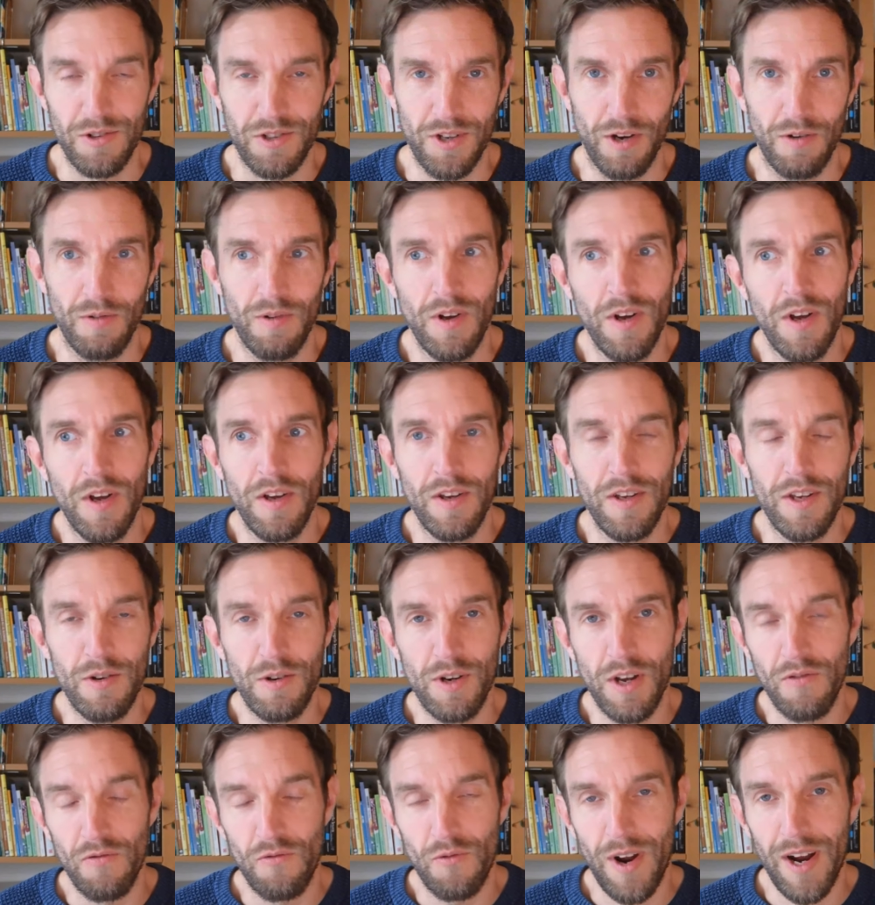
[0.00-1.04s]
So you
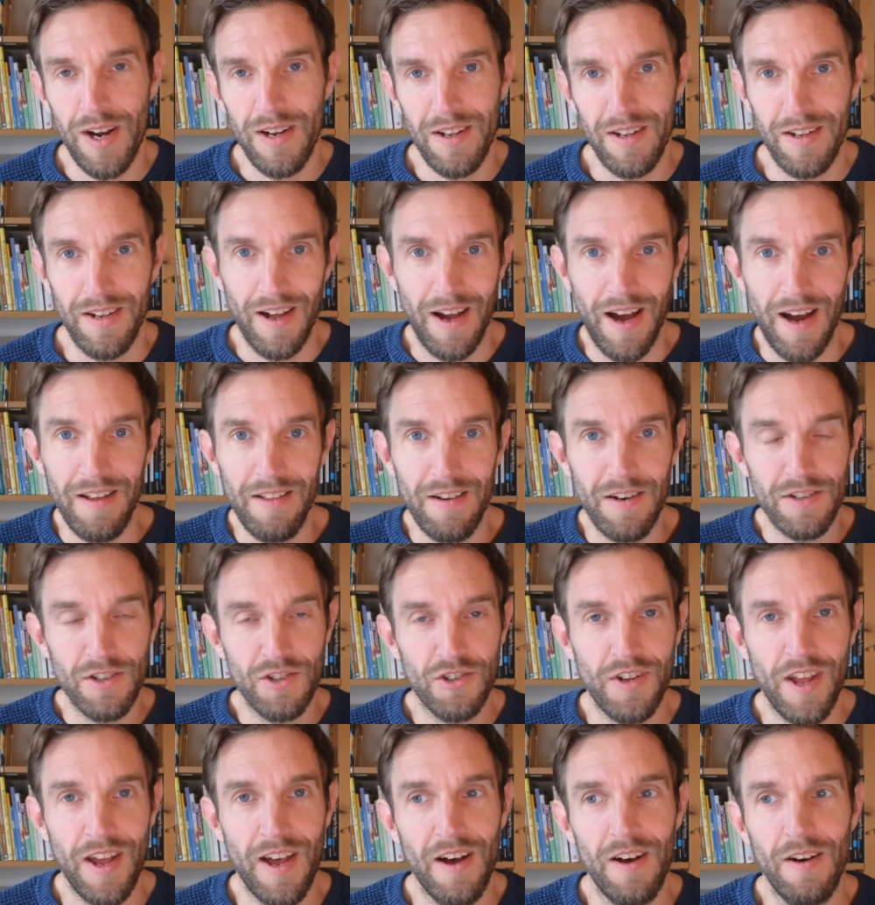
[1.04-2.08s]
can write in either
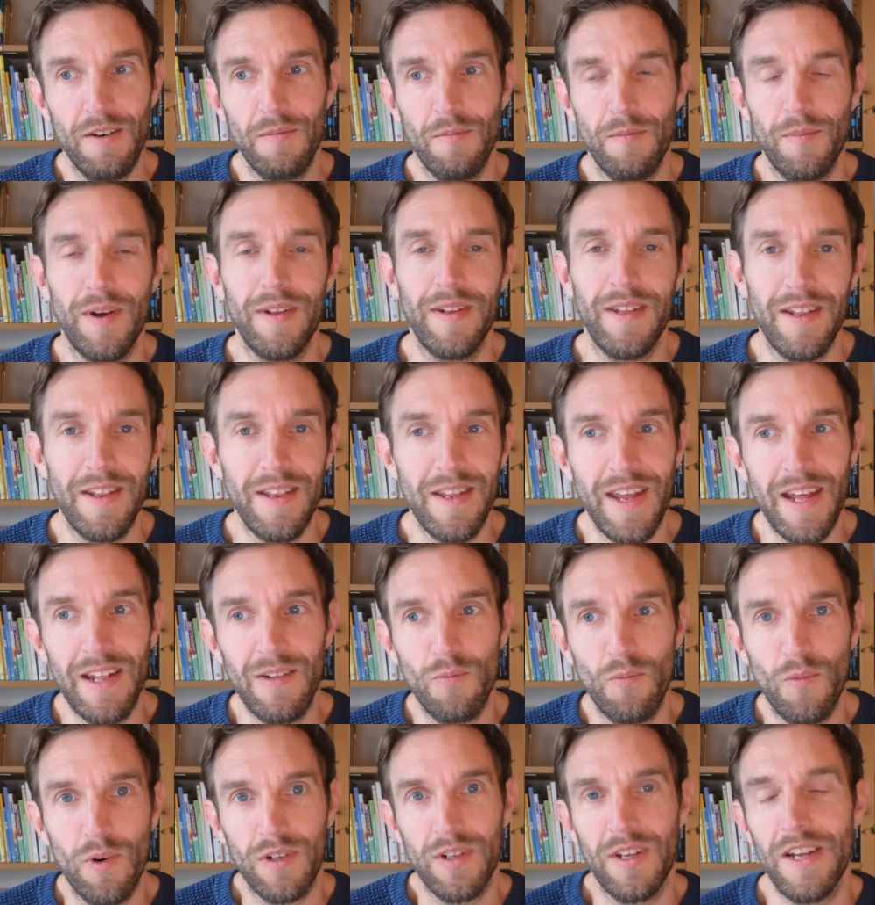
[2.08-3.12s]
style, but in the
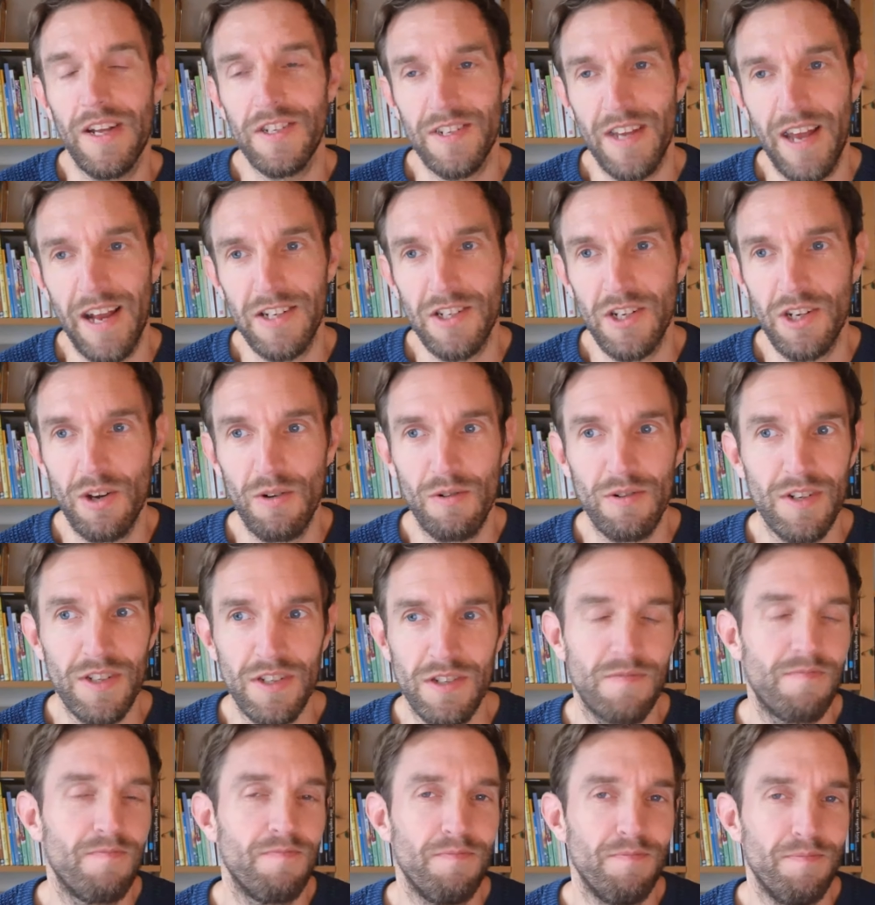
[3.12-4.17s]
end, what gets executed
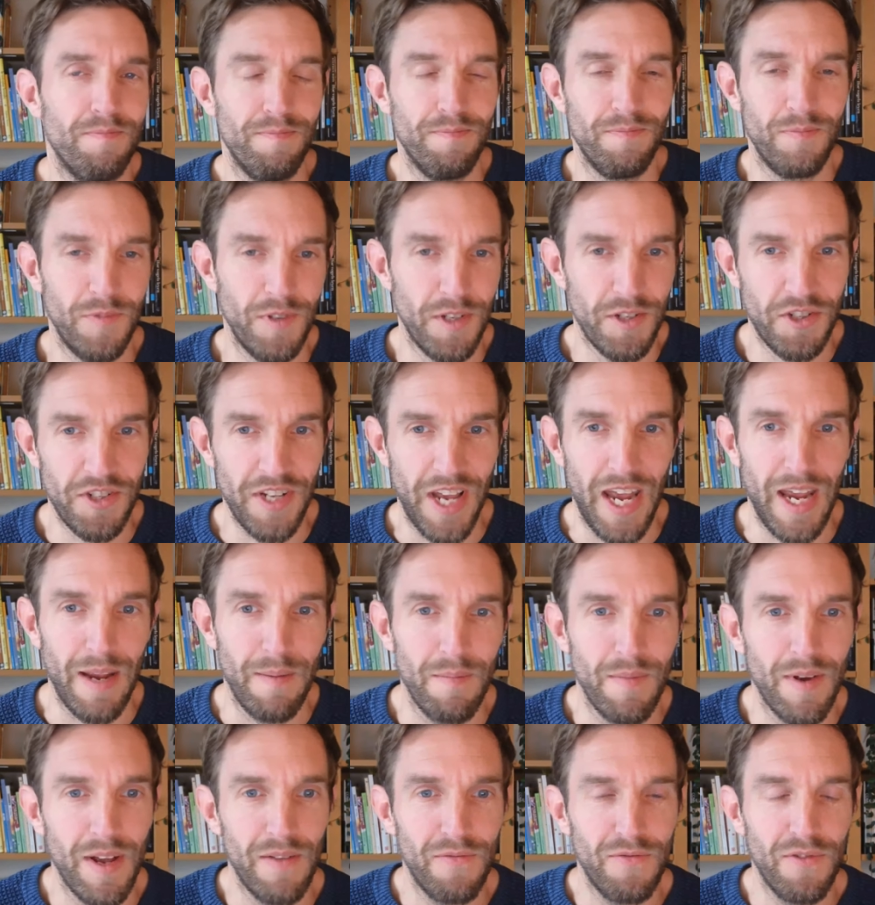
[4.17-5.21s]
is the
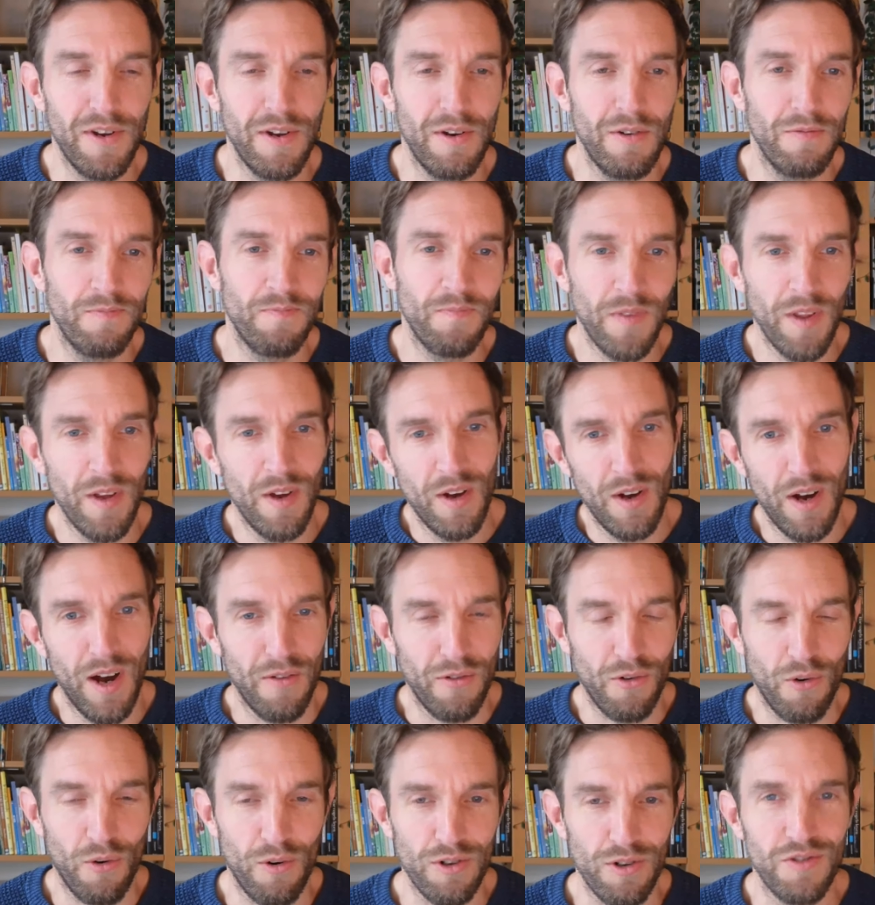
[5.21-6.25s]
same if you,
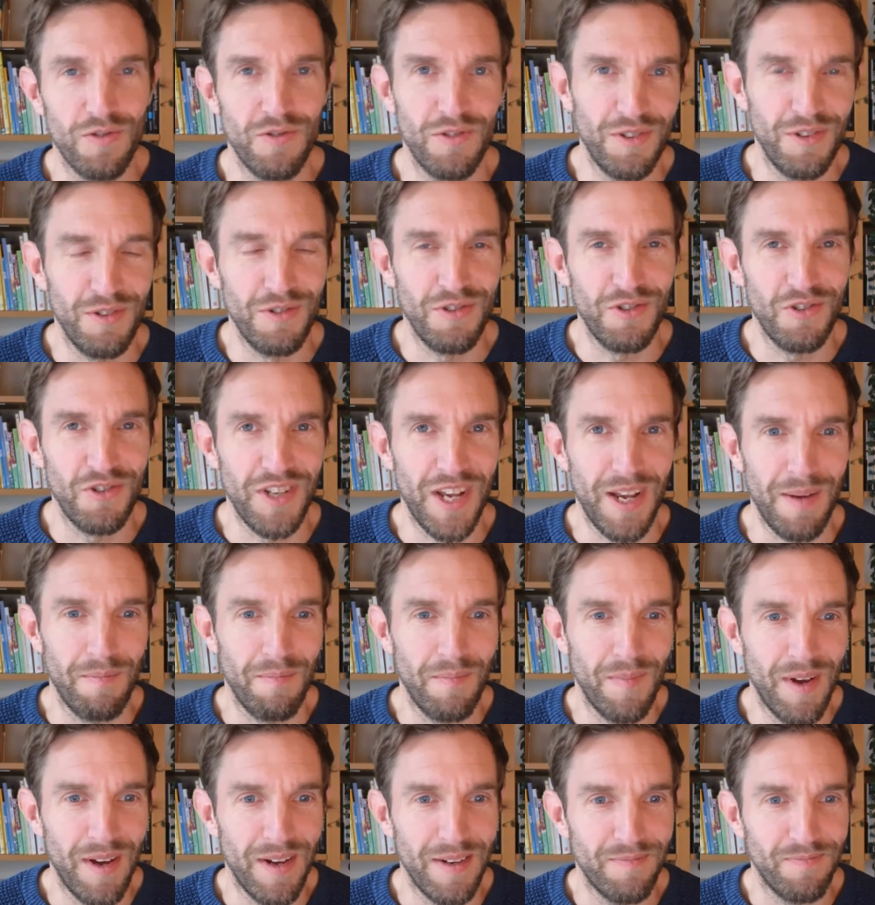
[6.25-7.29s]
of course, use the
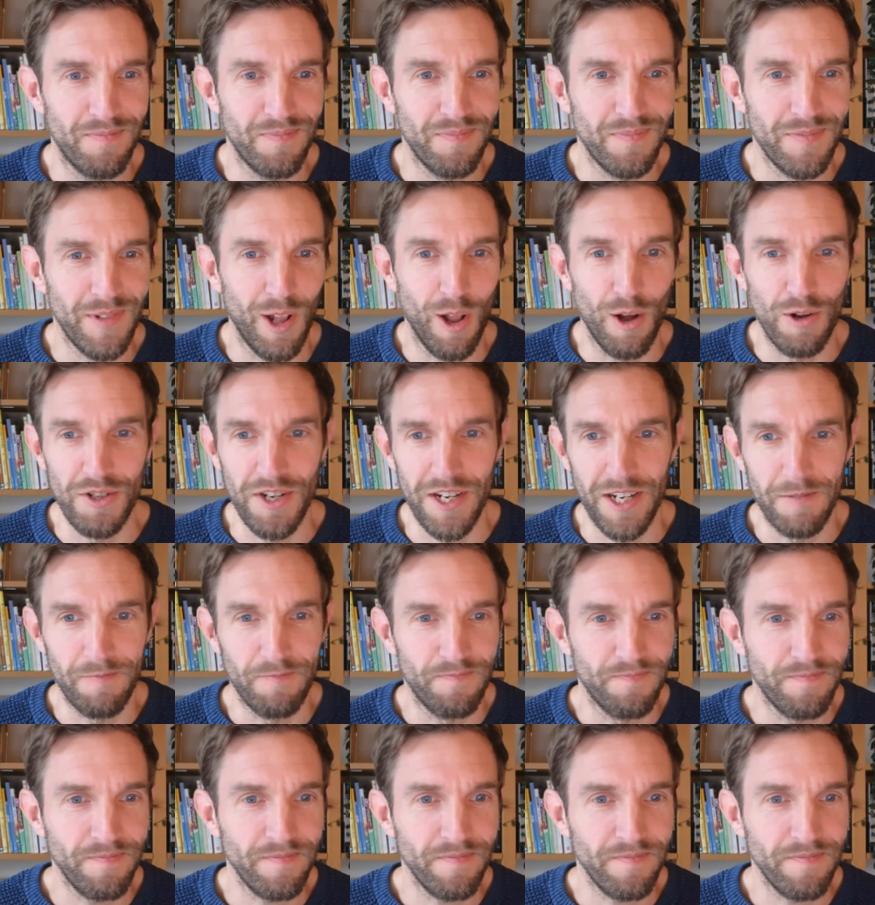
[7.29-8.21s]
same um, logic.